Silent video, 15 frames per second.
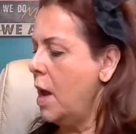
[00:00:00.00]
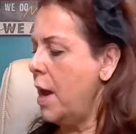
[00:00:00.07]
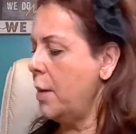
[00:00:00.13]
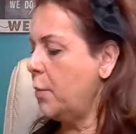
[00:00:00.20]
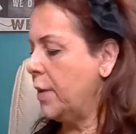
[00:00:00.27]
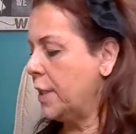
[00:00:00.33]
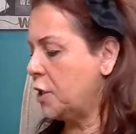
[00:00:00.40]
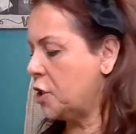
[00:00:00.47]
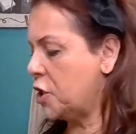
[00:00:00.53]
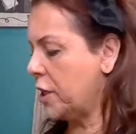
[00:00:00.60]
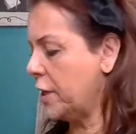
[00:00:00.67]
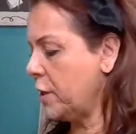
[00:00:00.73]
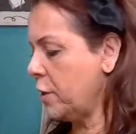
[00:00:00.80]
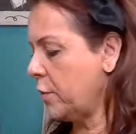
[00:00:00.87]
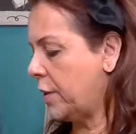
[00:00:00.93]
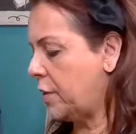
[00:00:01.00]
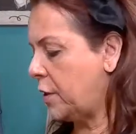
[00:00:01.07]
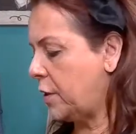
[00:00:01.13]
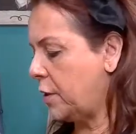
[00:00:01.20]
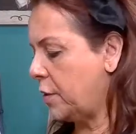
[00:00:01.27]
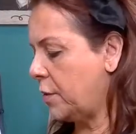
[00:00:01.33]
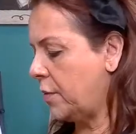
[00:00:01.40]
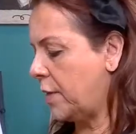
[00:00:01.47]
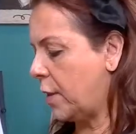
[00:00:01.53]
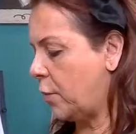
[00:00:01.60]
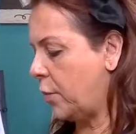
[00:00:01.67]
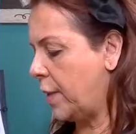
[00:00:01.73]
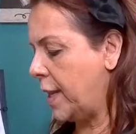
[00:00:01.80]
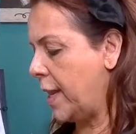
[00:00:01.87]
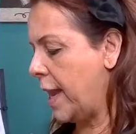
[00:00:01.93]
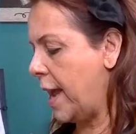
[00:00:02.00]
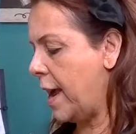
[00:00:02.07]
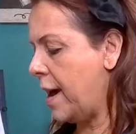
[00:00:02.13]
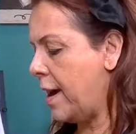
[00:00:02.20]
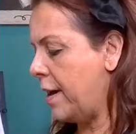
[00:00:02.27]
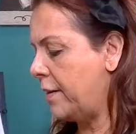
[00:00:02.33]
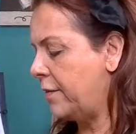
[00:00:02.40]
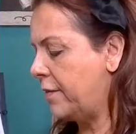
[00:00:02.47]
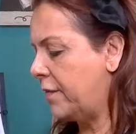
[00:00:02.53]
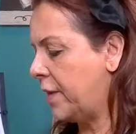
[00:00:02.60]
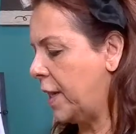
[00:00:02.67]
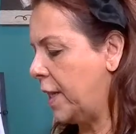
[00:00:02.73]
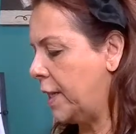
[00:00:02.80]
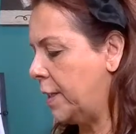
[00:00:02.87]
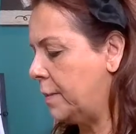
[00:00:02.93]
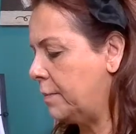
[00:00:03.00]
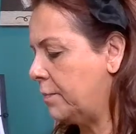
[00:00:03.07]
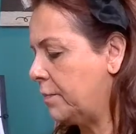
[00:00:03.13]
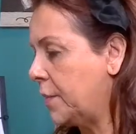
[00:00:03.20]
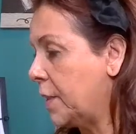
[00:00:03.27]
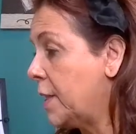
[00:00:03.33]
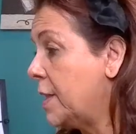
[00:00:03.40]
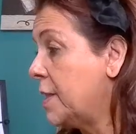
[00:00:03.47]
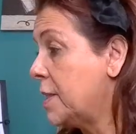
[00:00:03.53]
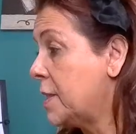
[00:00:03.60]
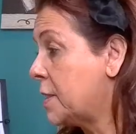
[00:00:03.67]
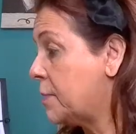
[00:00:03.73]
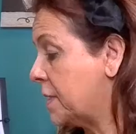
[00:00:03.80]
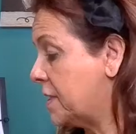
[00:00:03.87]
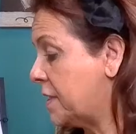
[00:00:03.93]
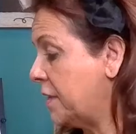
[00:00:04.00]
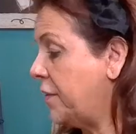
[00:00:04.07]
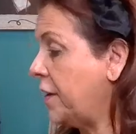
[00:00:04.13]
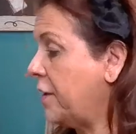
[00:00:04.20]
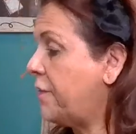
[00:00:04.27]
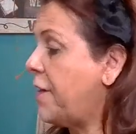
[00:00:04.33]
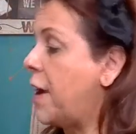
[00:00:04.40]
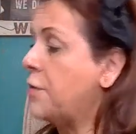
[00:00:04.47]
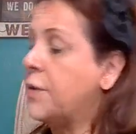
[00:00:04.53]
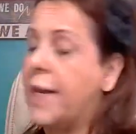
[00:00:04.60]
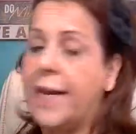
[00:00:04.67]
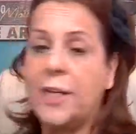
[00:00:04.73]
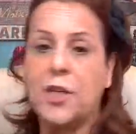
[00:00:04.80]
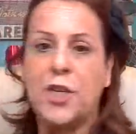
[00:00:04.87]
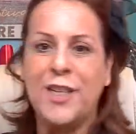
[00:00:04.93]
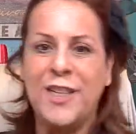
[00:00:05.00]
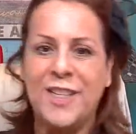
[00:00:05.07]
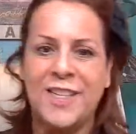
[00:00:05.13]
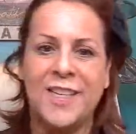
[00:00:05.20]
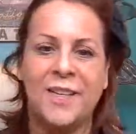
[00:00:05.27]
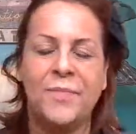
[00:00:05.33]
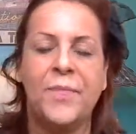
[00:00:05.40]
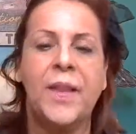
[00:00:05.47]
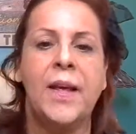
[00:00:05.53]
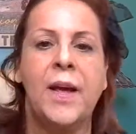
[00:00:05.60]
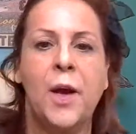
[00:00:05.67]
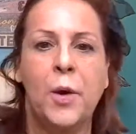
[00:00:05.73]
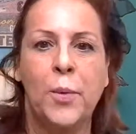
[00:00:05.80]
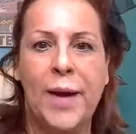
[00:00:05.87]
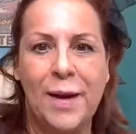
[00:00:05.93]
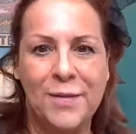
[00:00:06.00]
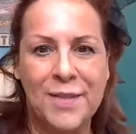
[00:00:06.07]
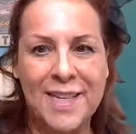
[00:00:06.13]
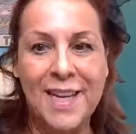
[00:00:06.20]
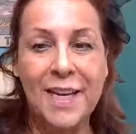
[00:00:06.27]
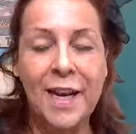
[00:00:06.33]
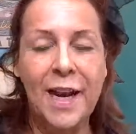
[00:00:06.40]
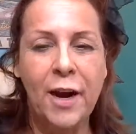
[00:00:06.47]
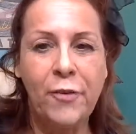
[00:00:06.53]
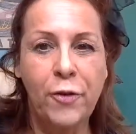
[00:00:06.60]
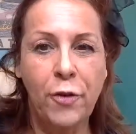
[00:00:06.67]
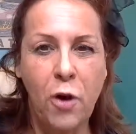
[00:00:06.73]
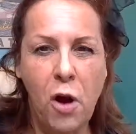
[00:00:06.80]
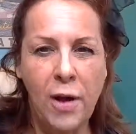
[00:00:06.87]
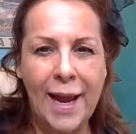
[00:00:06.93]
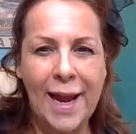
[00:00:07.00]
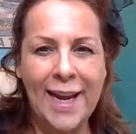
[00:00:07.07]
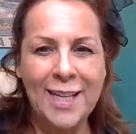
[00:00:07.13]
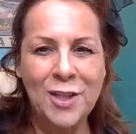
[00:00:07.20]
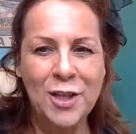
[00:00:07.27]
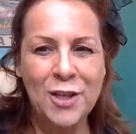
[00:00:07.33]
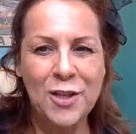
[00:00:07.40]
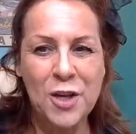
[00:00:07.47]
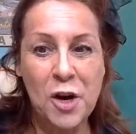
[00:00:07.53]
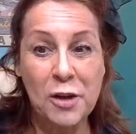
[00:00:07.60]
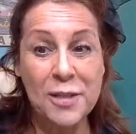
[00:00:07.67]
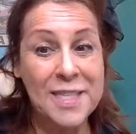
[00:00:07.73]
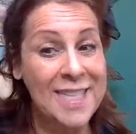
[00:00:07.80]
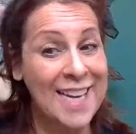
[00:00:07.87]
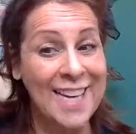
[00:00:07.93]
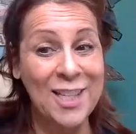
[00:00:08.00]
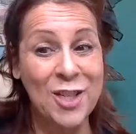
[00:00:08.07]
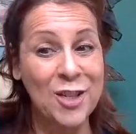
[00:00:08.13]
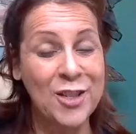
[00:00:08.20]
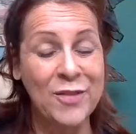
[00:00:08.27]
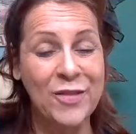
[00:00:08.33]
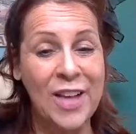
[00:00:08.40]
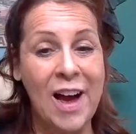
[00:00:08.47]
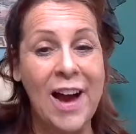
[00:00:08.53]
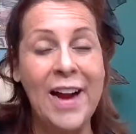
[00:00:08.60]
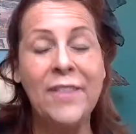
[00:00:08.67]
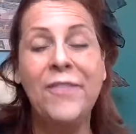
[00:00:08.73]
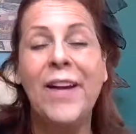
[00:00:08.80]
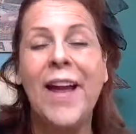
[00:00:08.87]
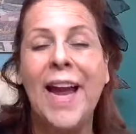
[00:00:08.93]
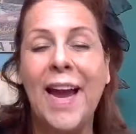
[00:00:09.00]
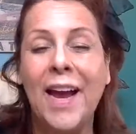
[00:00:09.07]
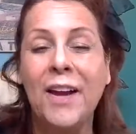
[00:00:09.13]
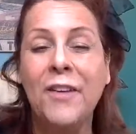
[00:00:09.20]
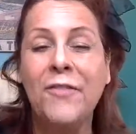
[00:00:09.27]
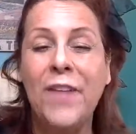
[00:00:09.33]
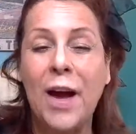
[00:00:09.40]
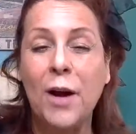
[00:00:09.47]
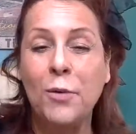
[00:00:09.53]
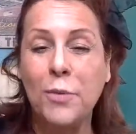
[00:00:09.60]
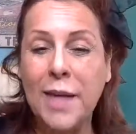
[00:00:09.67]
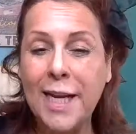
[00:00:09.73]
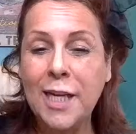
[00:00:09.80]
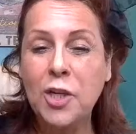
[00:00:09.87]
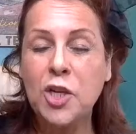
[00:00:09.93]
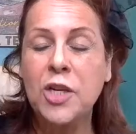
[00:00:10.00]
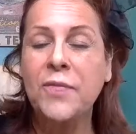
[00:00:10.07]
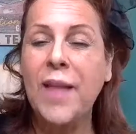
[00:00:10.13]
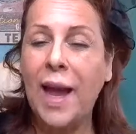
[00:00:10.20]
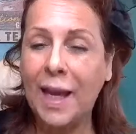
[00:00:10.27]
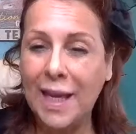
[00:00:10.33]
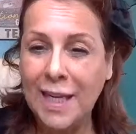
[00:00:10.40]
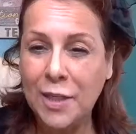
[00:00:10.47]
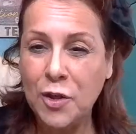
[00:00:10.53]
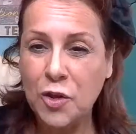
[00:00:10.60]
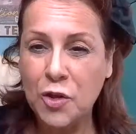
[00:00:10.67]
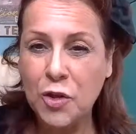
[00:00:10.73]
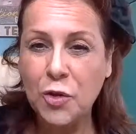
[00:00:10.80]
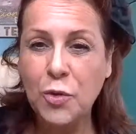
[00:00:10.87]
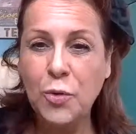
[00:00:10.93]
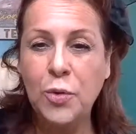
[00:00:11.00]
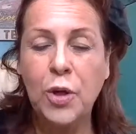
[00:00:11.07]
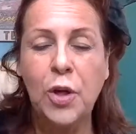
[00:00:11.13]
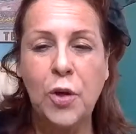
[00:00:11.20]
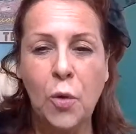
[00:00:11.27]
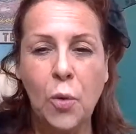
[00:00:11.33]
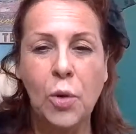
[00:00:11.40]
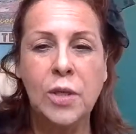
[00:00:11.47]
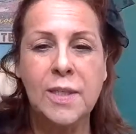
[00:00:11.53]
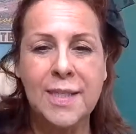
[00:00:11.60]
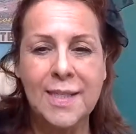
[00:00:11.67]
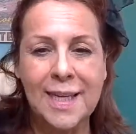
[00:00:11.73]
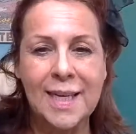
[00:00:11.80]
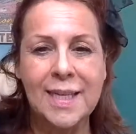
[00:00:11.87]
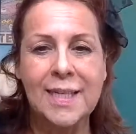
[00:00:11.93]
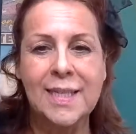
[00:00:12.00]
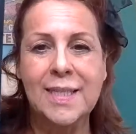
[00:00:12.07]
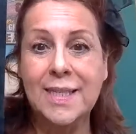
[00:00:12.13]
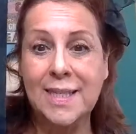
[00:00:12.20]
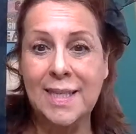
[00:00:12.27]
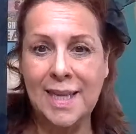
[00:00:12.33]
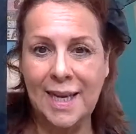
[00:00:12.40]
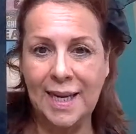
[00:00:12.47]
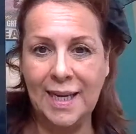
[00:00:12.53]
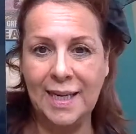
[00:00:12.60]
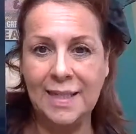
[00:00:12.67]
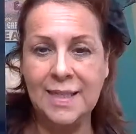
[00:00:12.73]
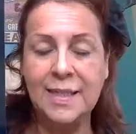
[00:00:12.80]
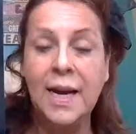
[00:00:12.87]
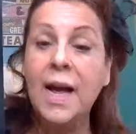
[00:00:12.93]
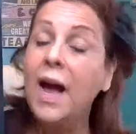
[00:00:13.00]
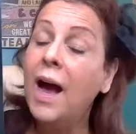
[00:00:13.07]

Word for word: I want to share with you that we have um, specific foundations we have skincare for all ages and all stages of life and foundation that can suit your skin's needs.